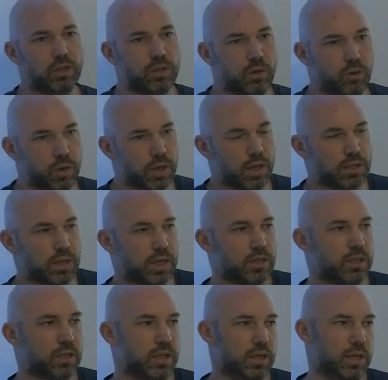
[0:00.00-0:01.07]
organization
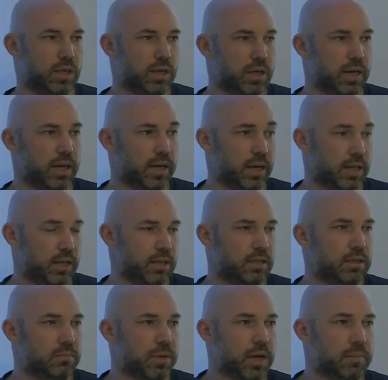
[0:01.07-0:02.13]
the EEA, at least
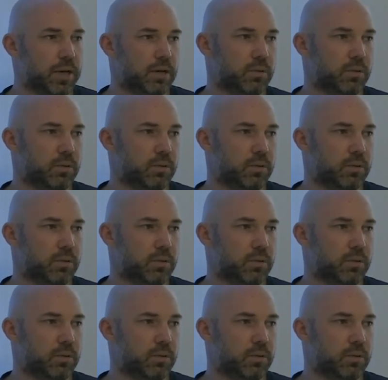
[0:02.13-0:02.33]
in my mind,